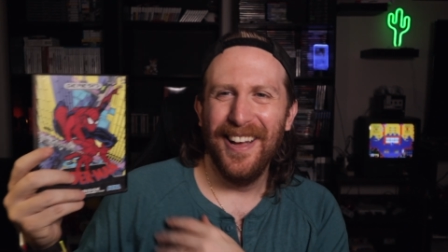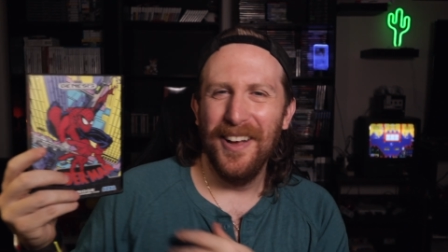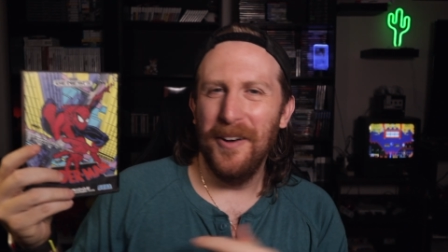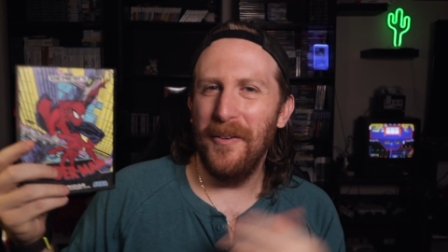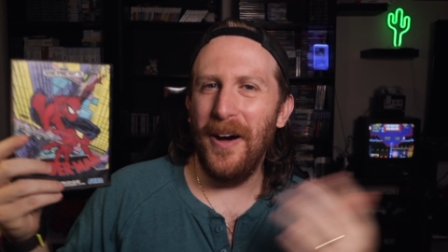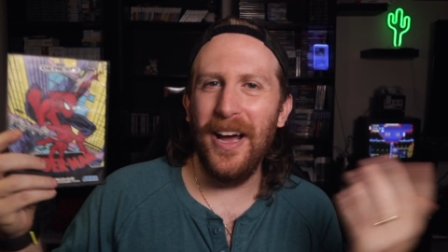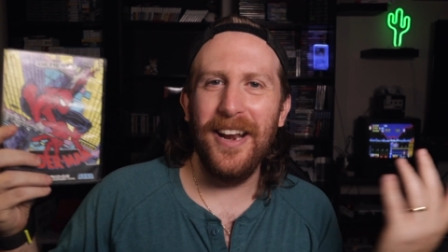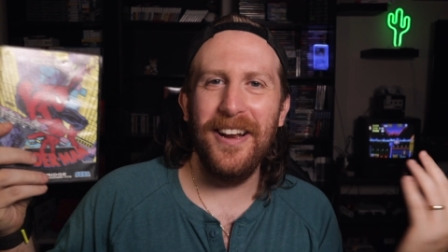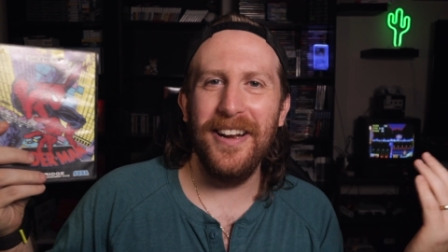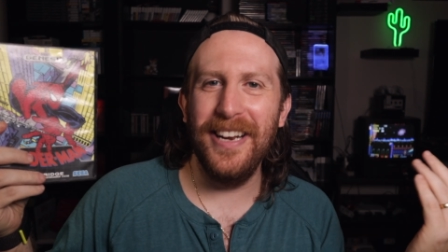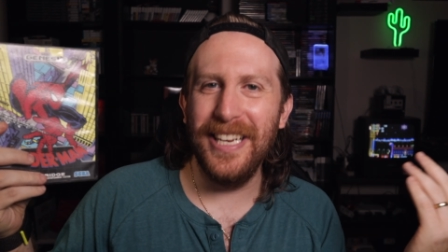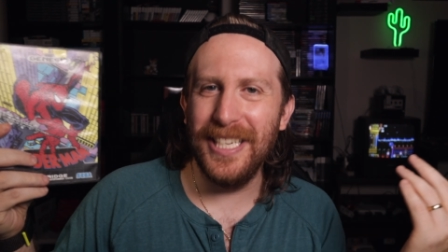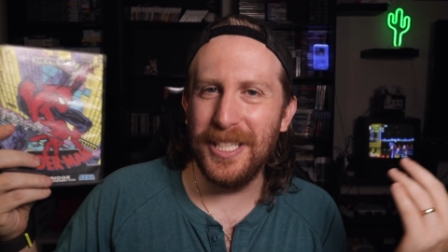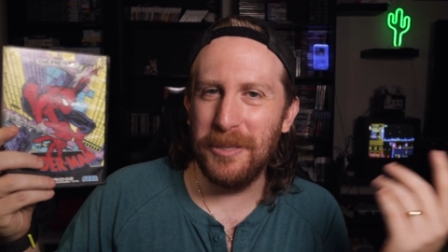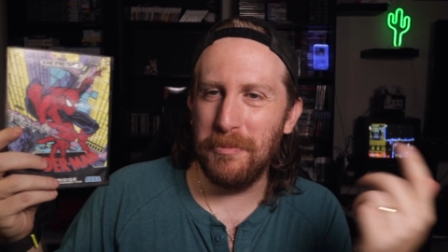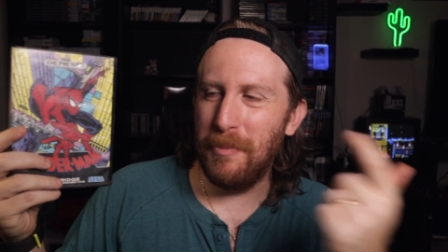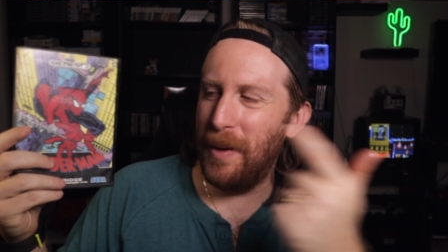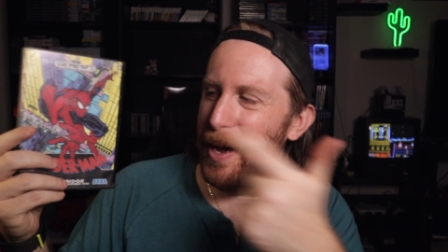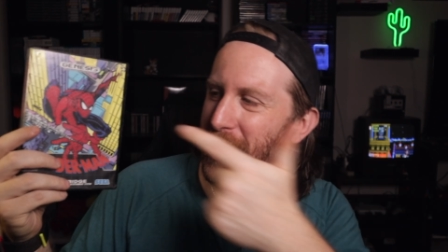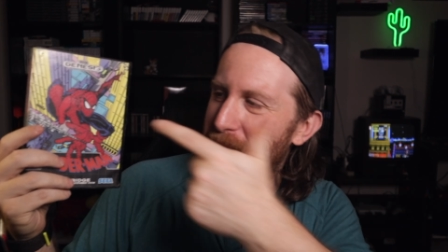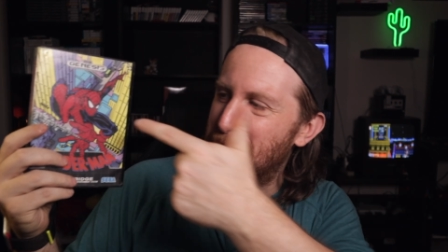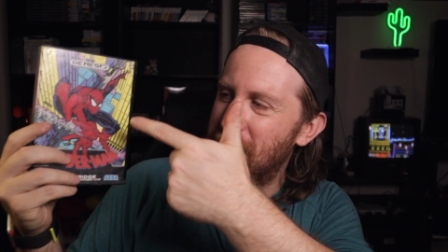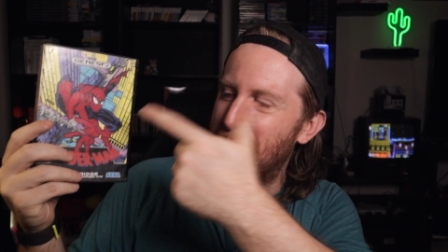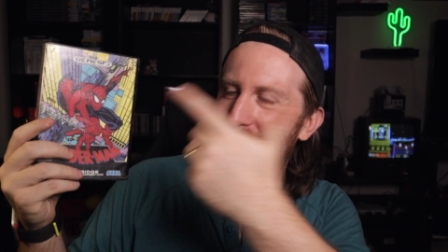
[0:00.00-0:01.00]
Why do you need
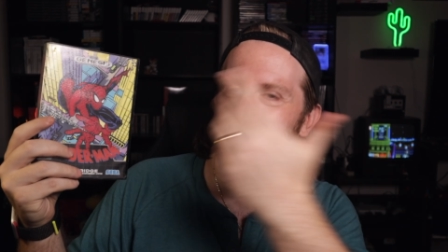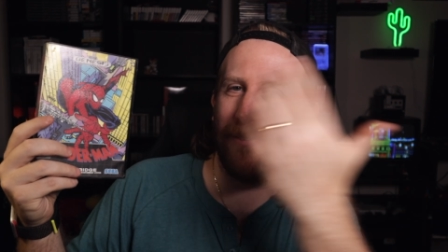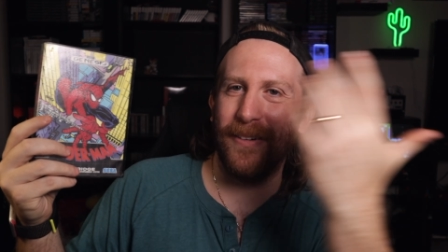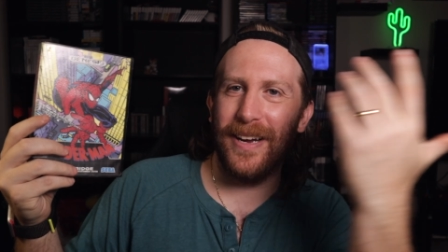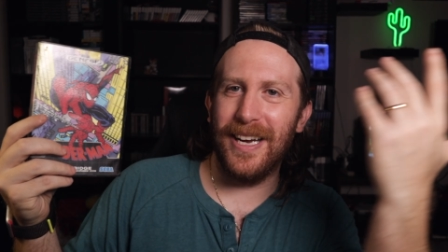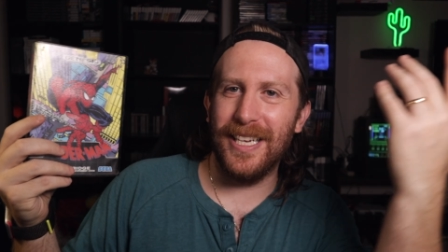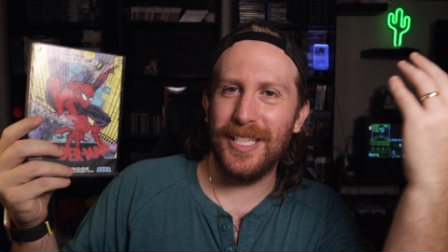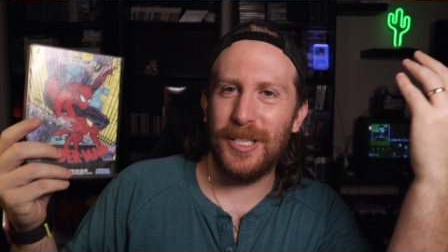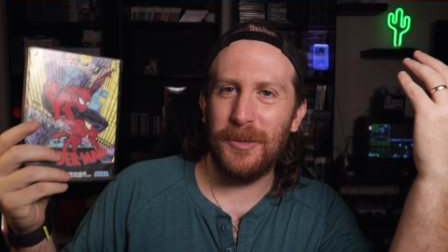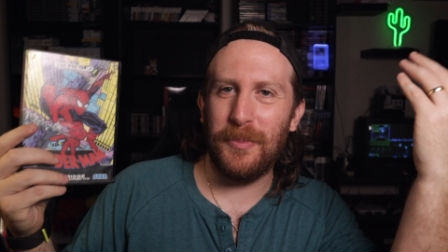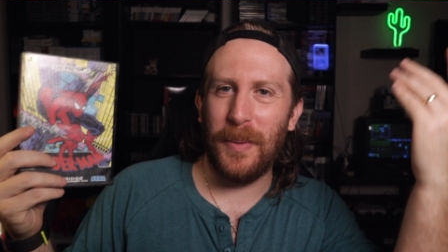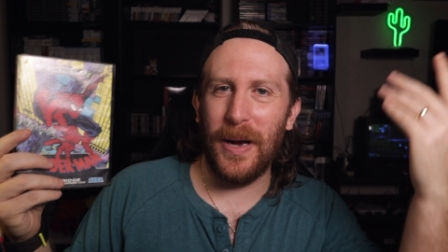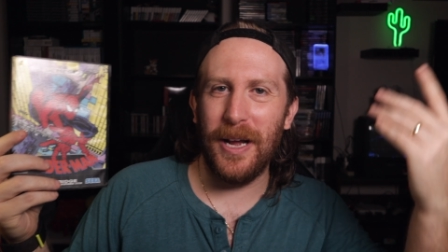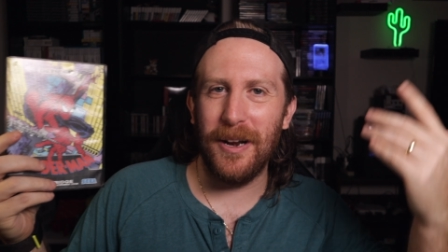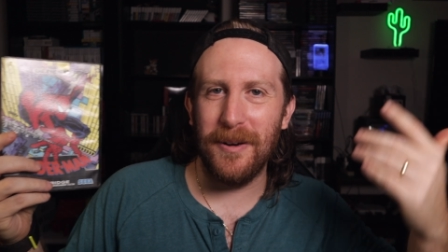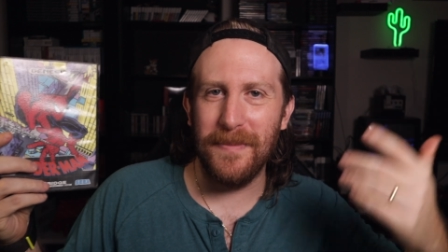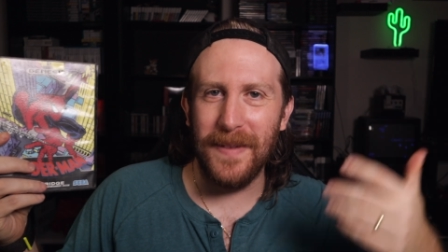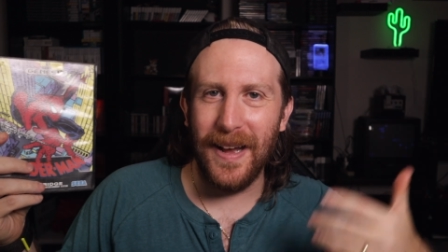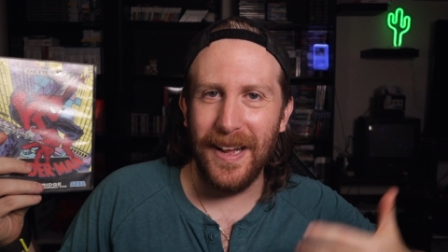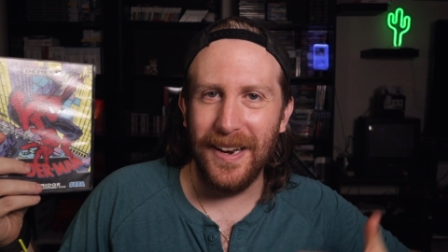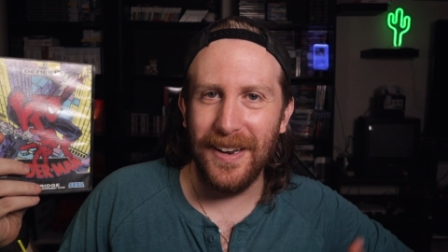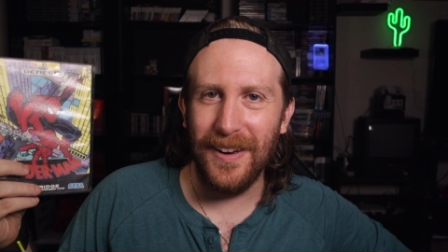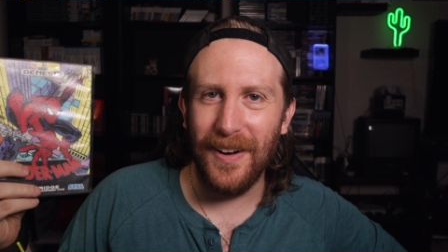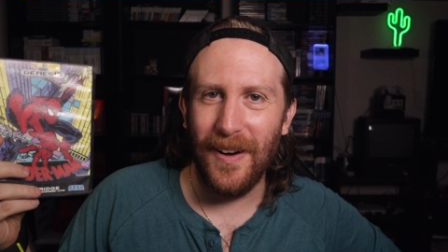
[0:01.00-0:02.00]
Spider-Man? We got
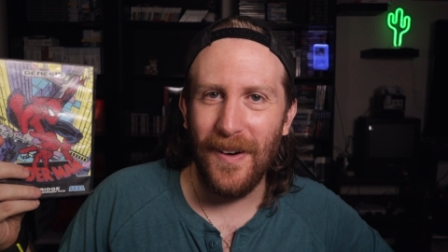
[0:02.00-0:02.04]
Spider-Man at